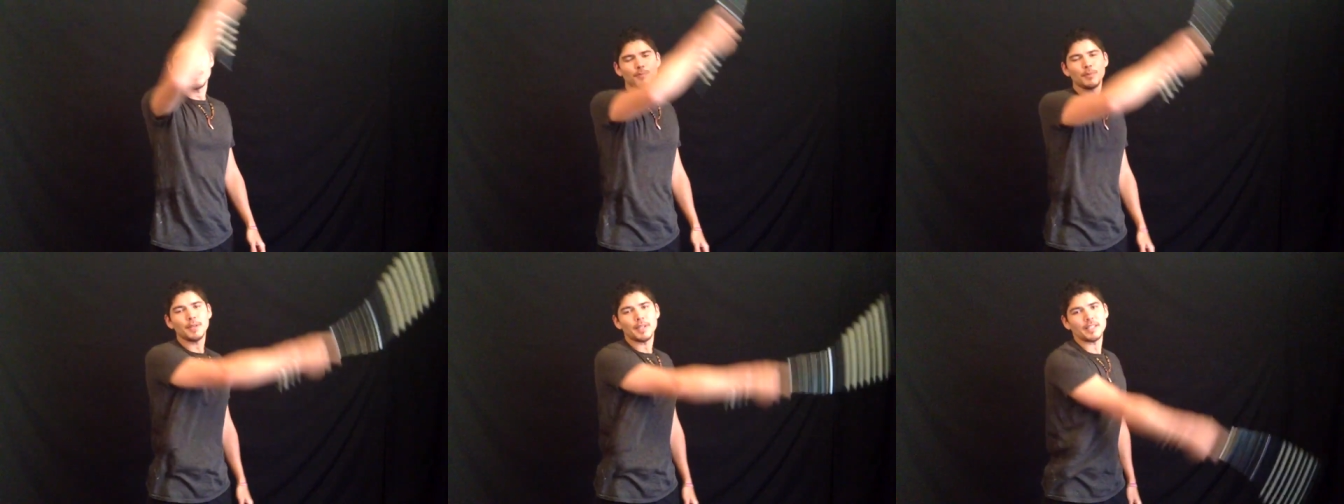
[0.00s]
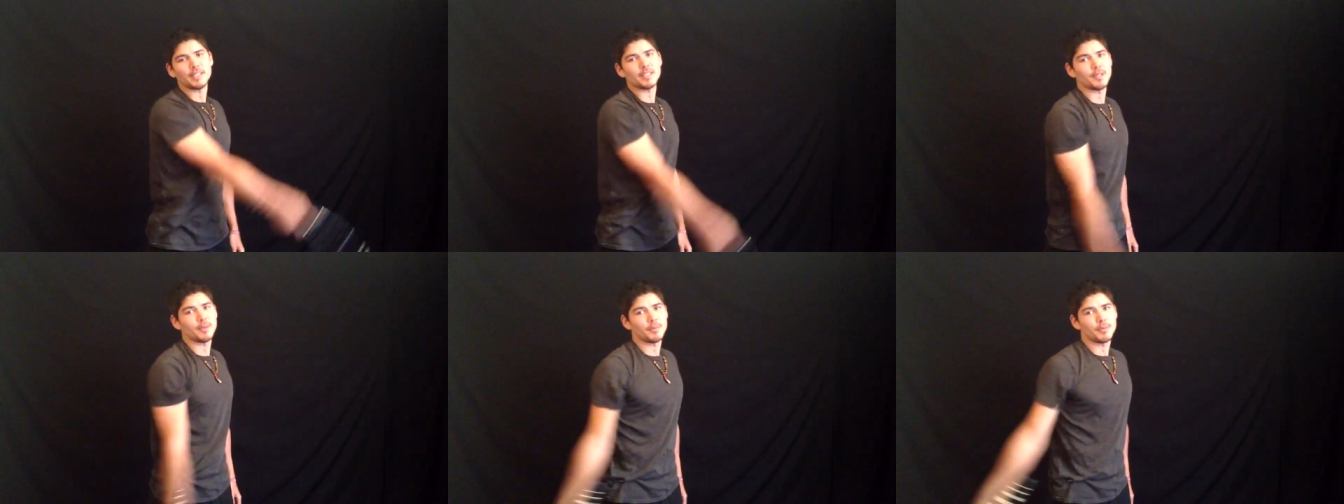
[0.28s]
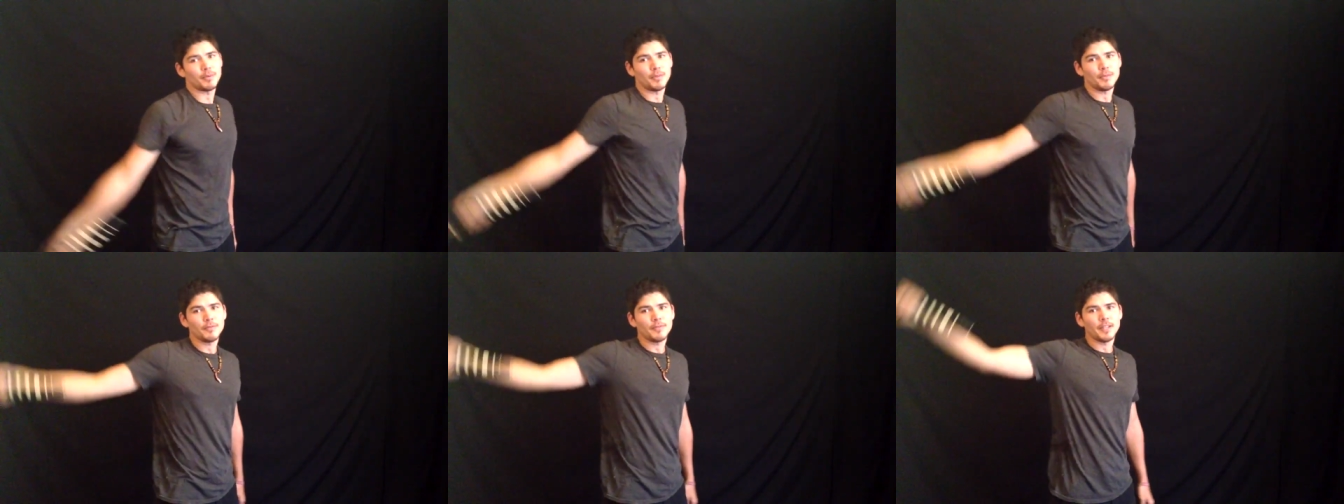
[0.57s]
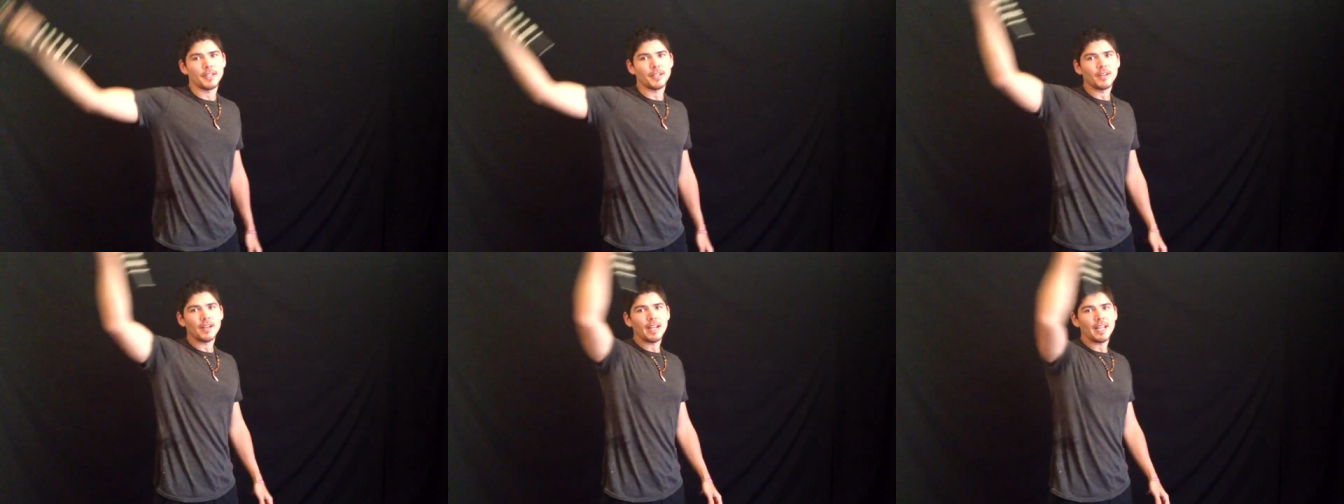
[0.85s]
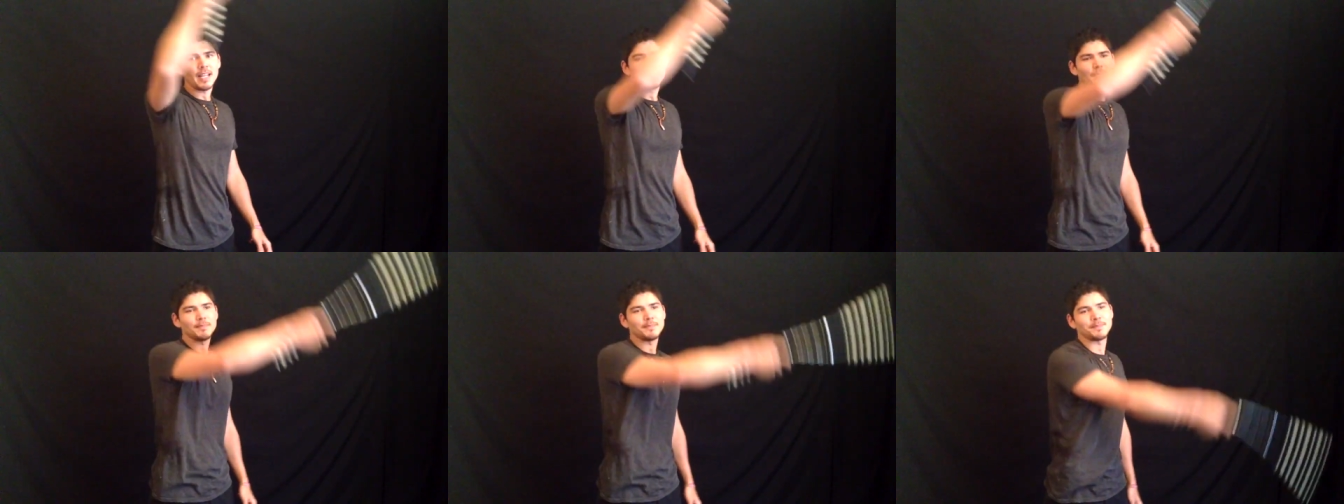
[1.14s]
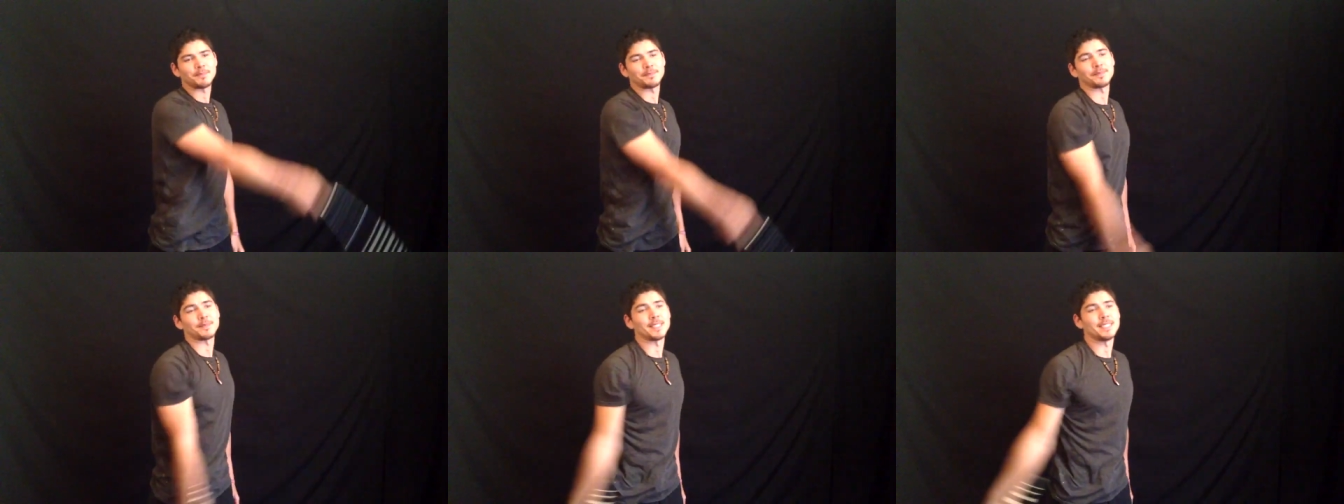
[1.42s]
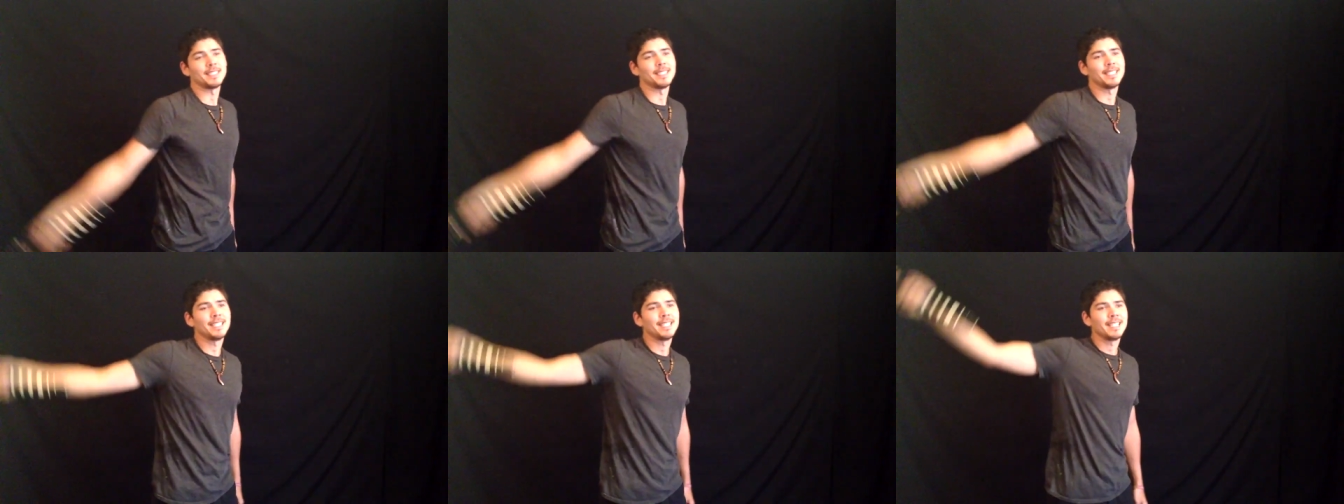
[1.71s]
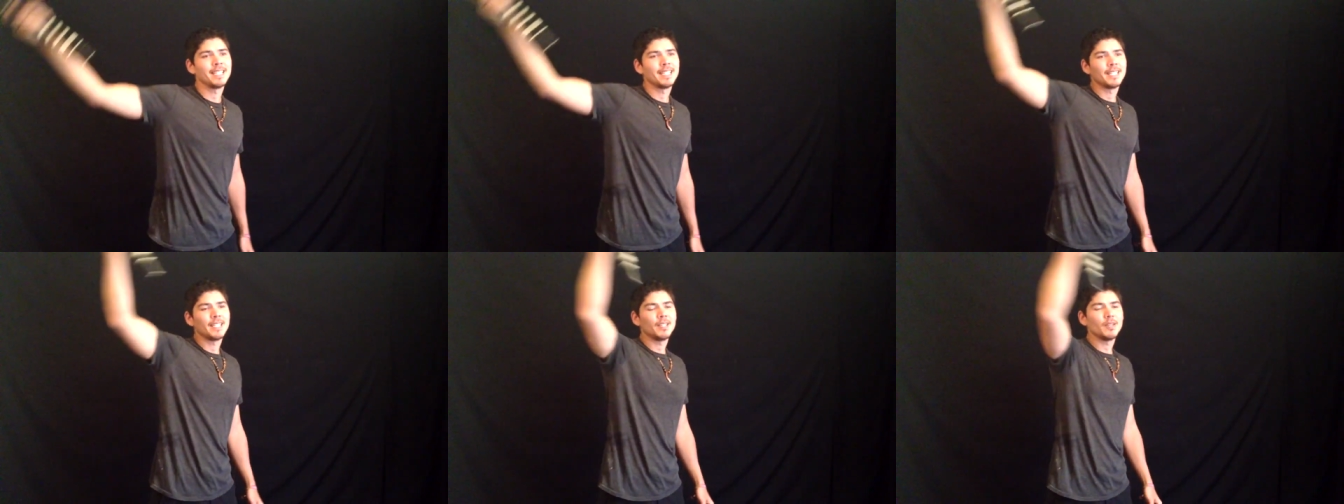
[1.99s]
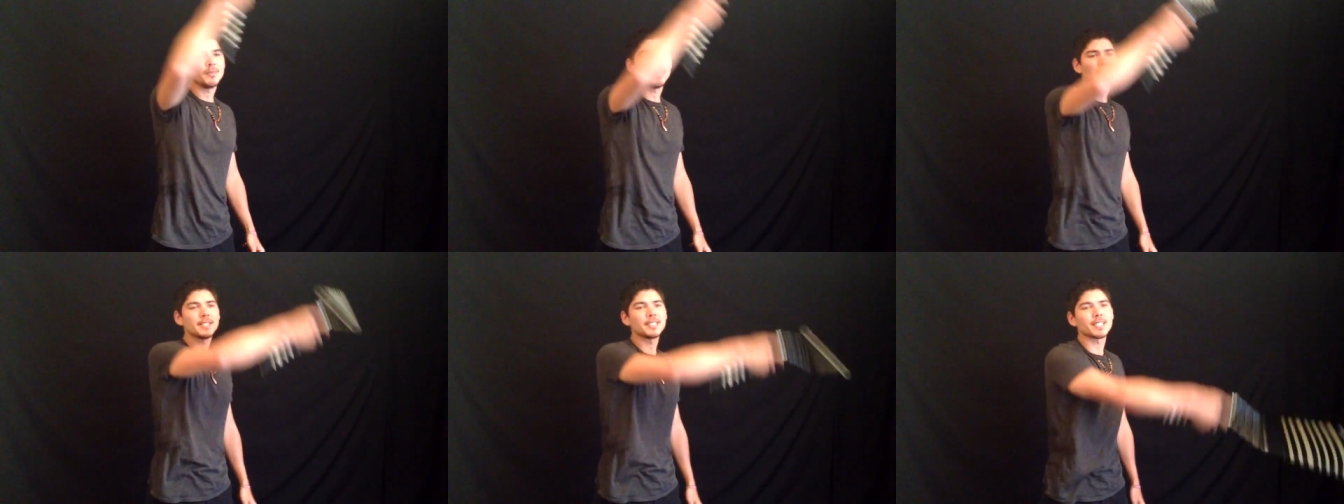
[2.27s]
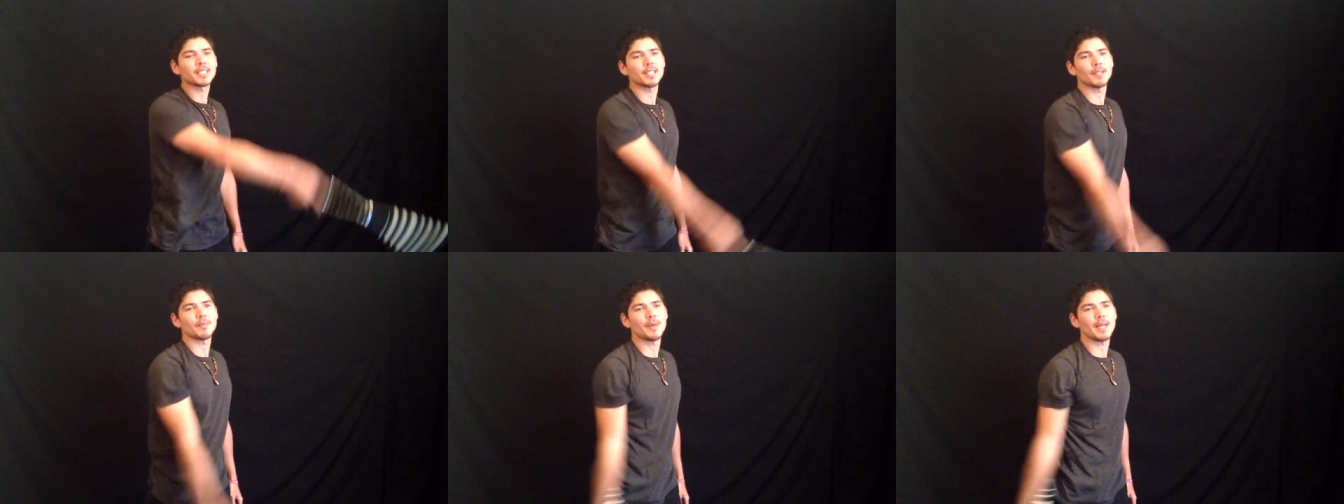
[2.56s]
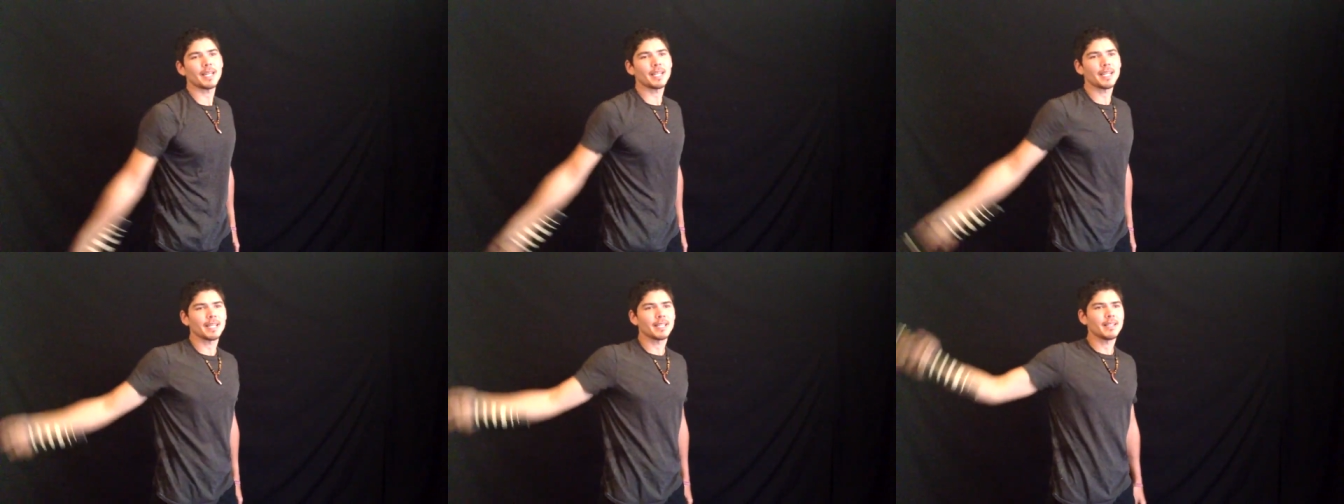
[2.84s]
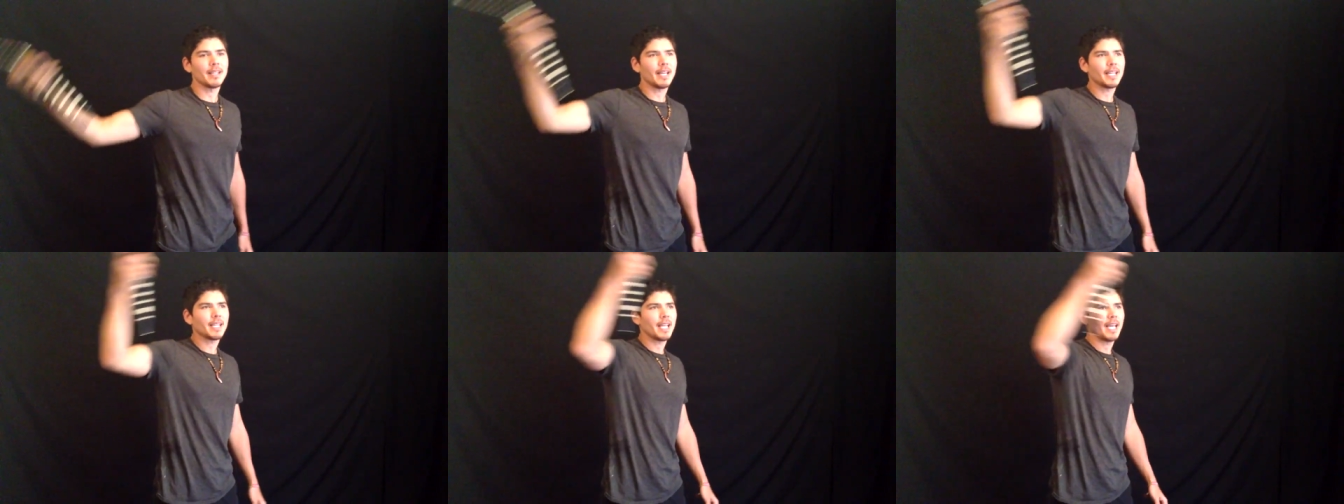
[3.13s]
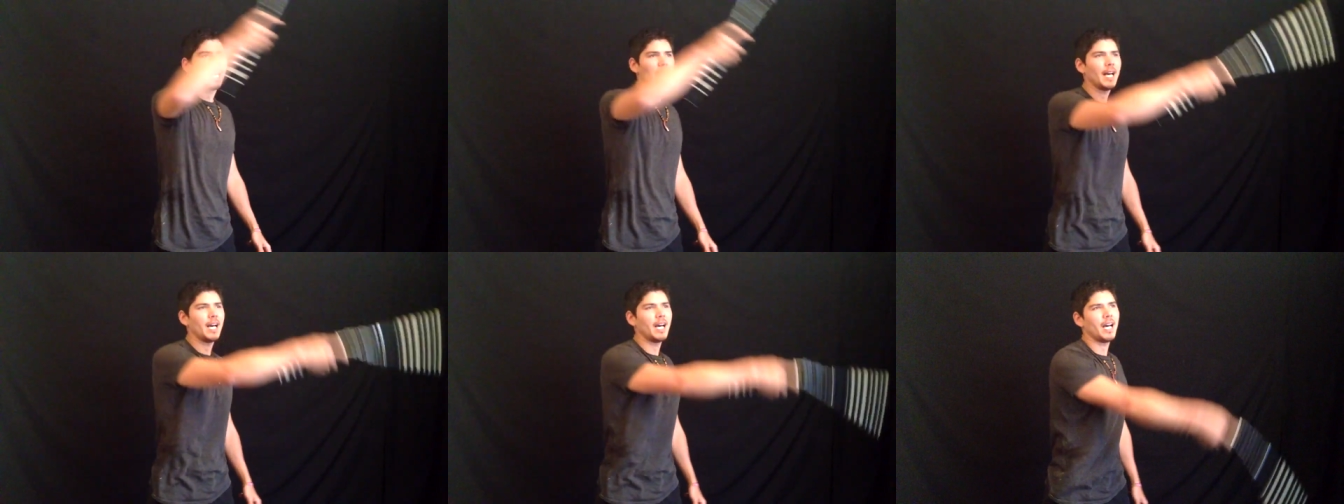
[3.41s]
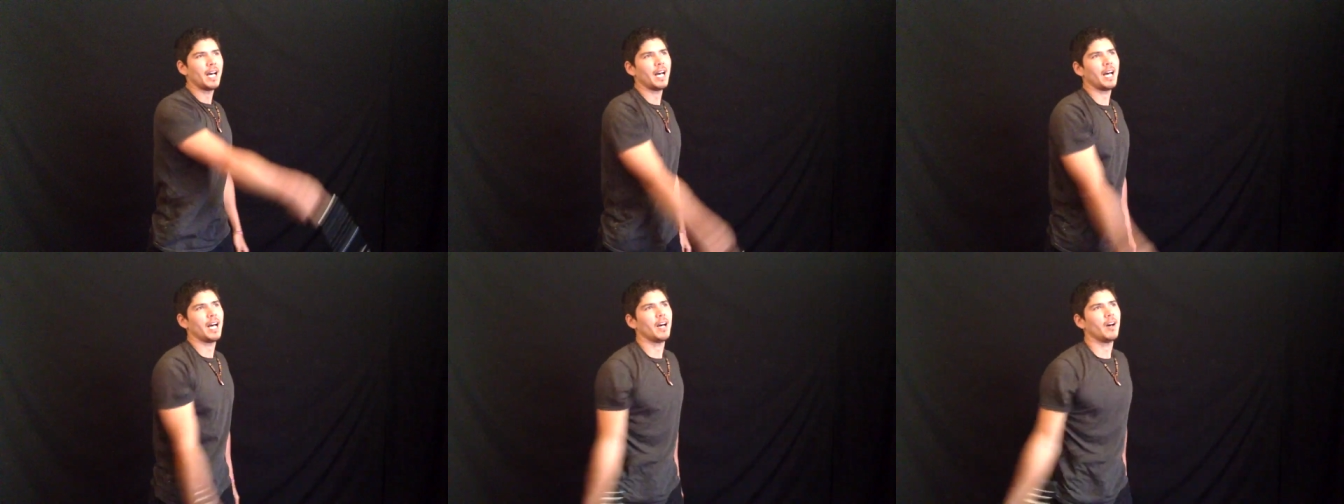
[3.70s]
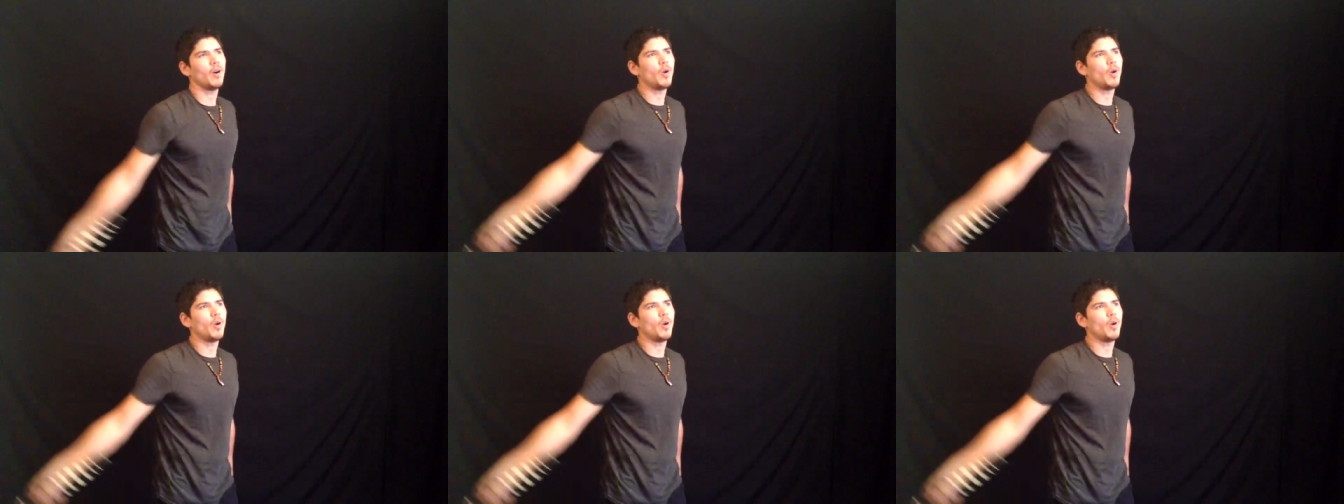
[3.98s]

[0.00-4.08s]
pretty simple, a figure eight. You're basically making like uh,